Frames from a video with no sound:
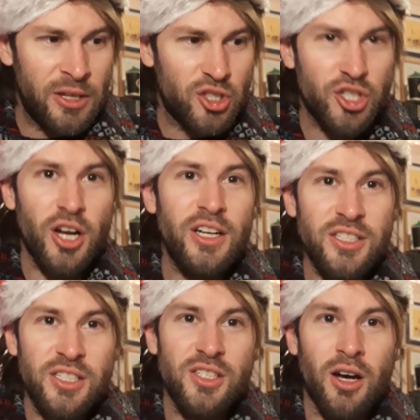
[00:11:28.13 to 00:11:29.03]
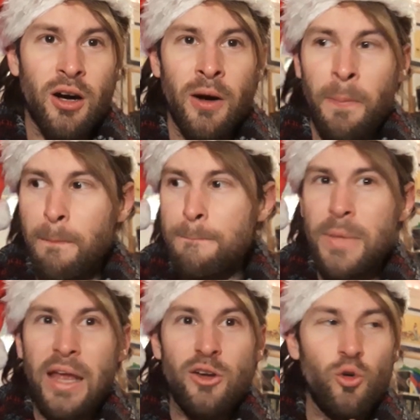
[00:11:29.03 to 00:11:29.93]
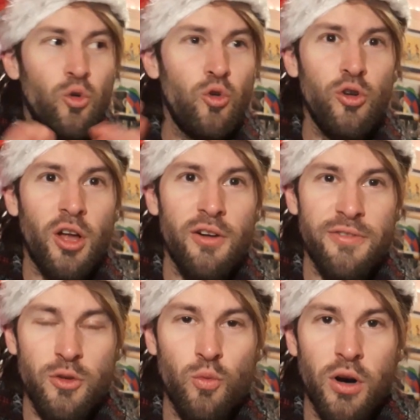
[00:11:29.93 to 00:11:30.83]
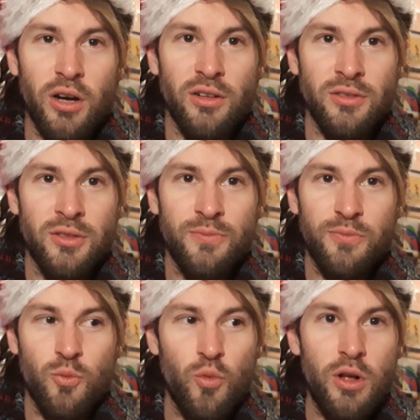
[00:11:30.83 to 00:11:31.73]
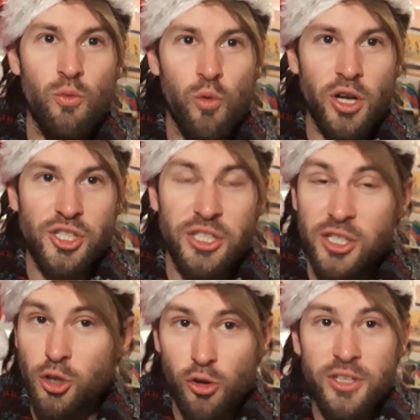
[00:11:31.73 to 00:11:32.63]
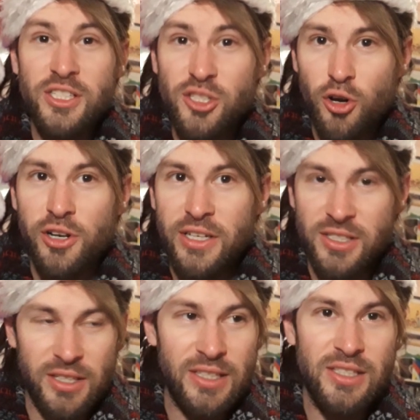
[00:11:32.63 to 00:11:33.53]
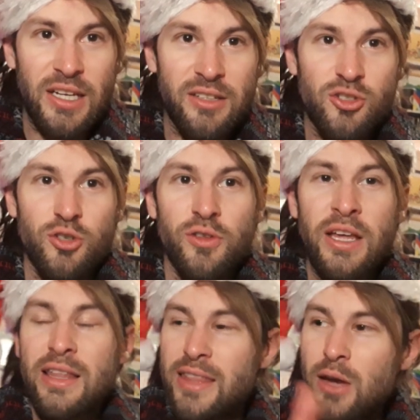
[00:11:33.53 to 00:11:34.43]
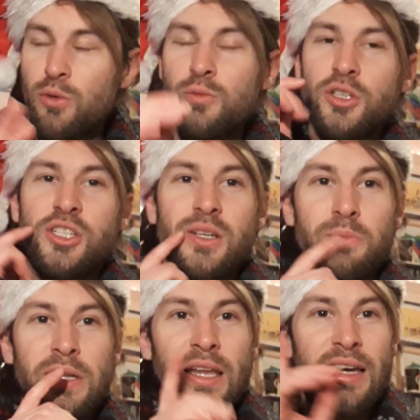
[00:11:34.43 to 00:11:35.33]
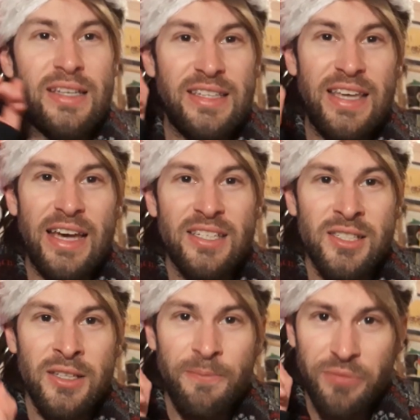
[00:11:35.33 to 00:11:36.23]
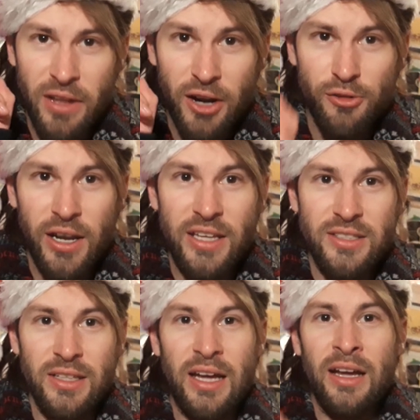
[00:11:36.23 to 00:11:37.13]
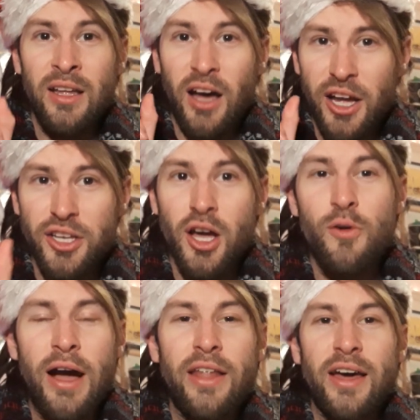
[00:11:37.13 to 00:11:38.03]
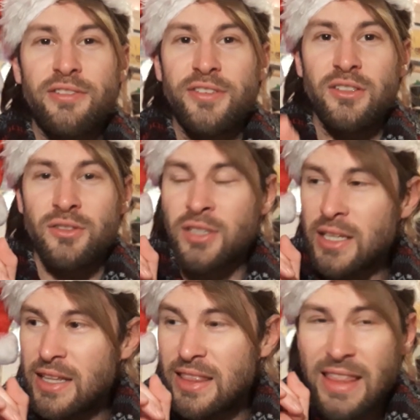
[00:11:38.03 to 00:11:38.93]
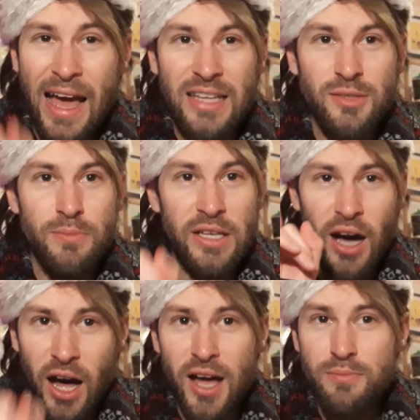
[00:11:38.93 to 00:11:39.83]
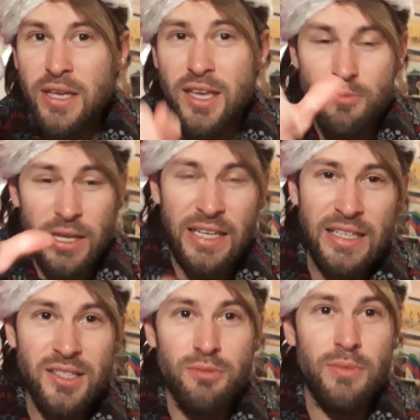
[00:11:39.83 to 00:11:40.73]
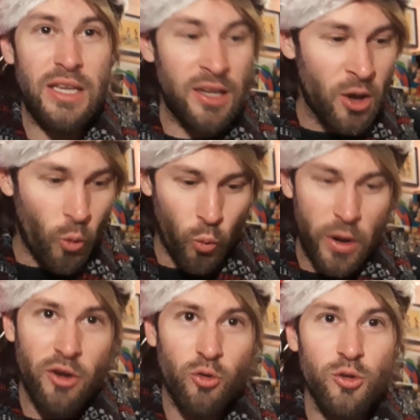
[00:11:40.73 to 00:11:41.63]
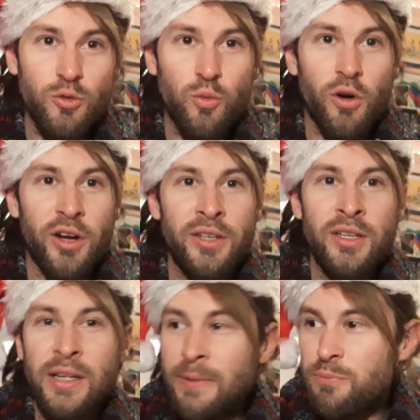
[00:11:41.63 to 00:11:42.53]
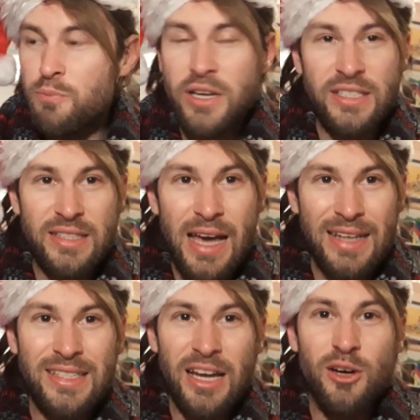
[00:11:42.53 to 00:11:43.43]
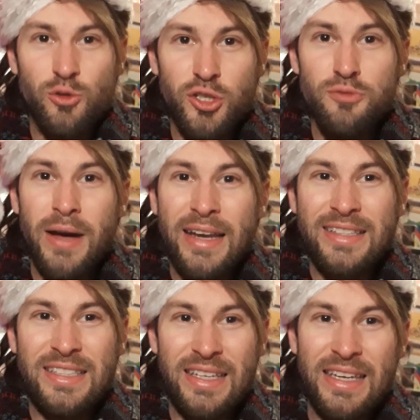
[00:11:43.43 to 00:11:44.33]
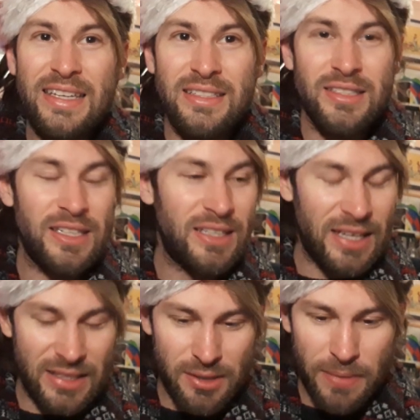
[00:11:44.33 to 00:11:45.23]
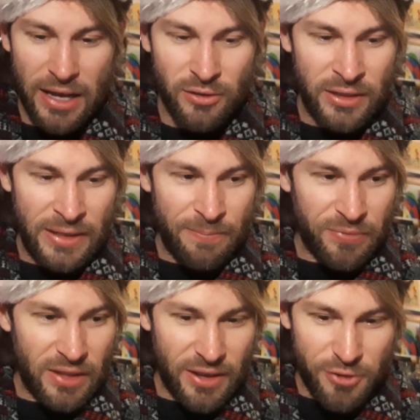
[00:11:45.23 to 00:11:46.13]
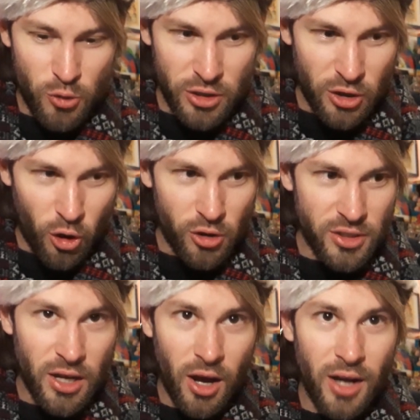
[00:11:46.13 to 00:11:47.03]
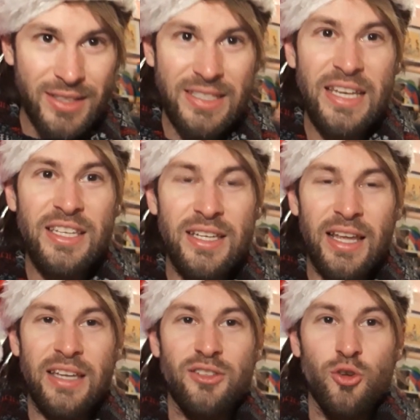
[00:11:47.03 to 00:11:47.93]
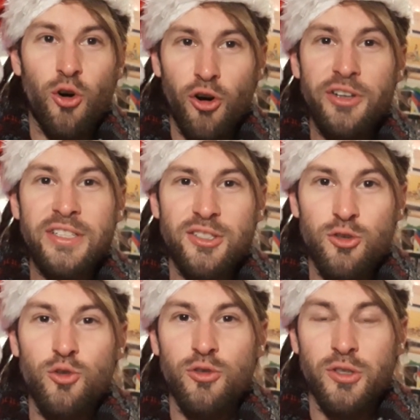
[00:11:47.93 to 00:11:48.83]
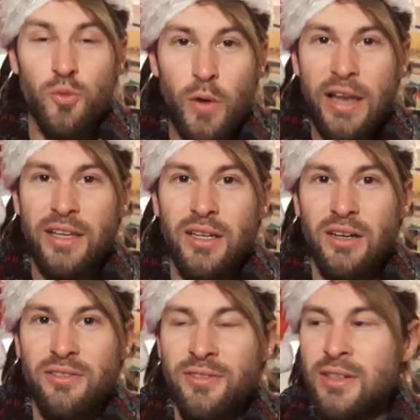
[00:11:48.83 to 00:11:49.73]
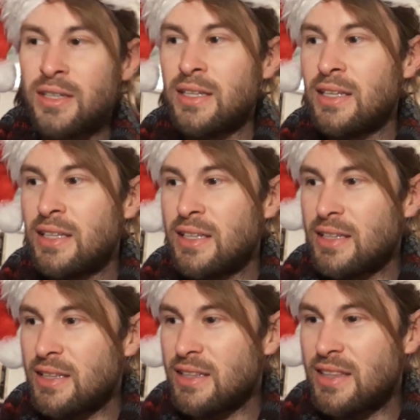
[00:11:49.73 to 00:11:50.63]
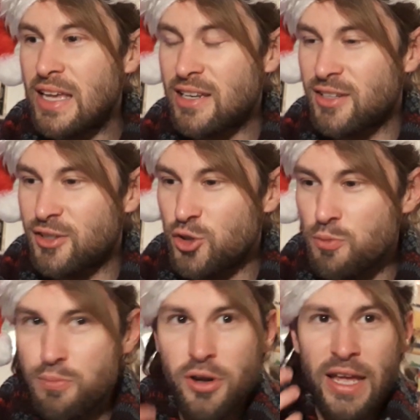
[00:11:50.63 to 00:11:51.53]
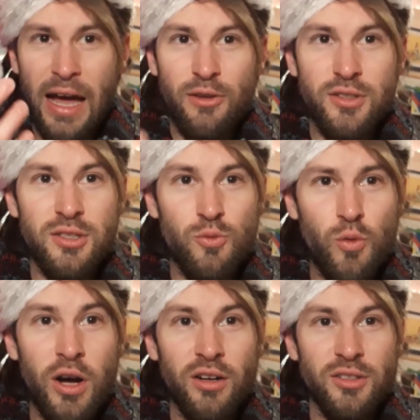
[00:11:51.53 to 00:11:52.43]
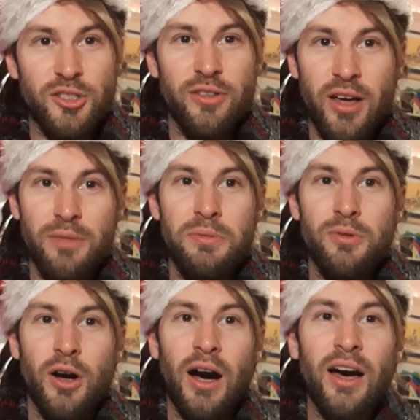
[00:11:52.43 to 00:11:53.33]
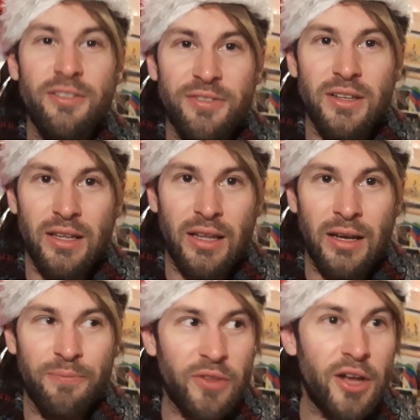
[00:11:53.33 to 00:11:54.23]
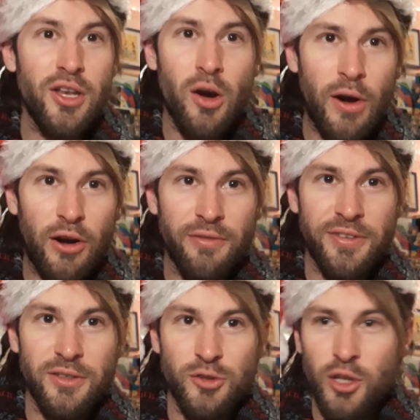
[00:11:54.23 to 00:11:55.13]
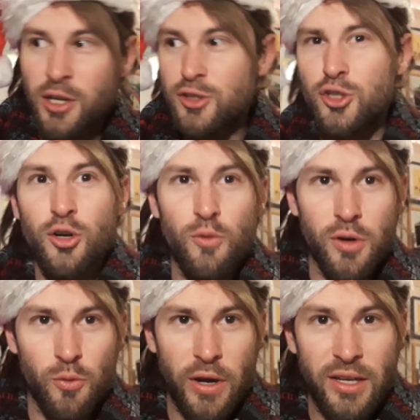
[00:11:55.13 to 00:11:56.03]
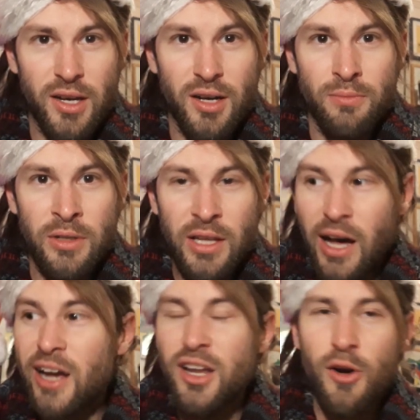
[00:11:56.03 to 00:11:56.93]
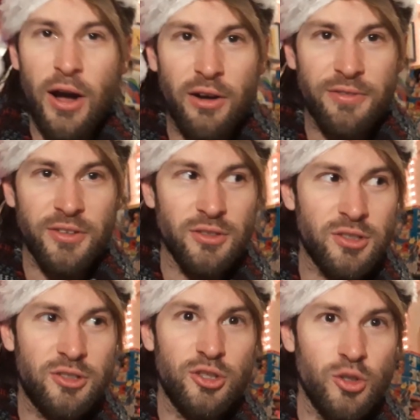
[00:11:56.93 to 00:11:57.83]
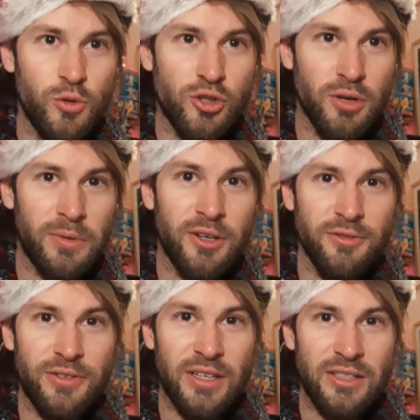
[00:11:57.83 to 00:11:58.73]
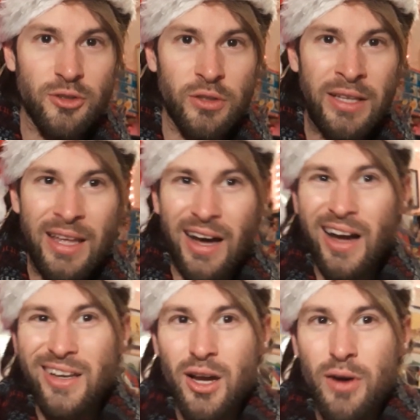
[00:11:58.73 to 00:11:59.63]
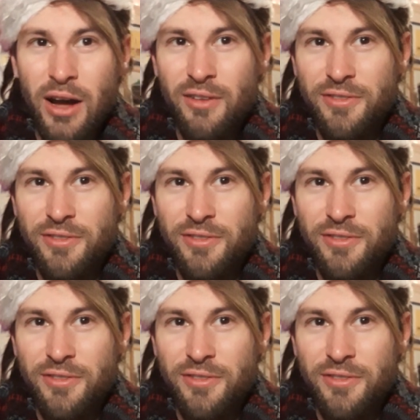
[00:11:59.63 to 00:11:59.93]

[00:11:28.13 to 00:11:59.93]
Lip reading: Chances are men all over the world will watch it, so long as it's honest and he's telling the truth. They will watch it and be like, yes, I relate to that. I know how that feels. That's me. I'm him, he's me, we're all one. Because that's how humanity is. It's about, if you can articulate your honest thoughts well enough, then you put it out into the world so that other people go, I feel like that. I know how it feels to not want to wake up. I know how it feels to do a job I don't feel like doing. I know how it